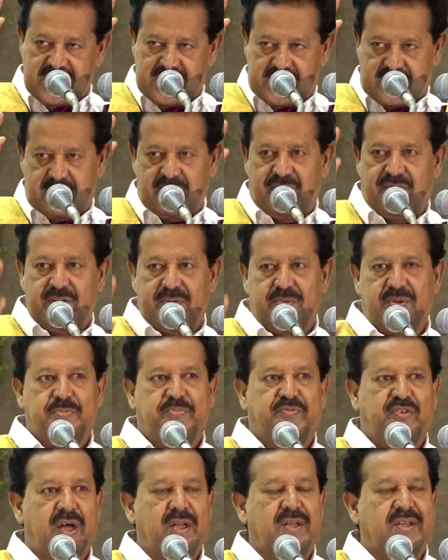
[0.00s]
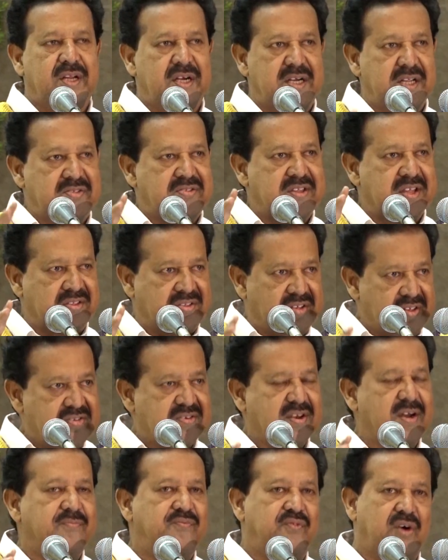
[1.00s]
is the
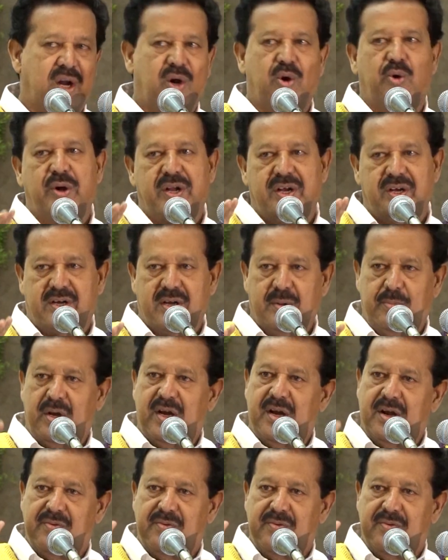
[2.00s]
system followed in Tamil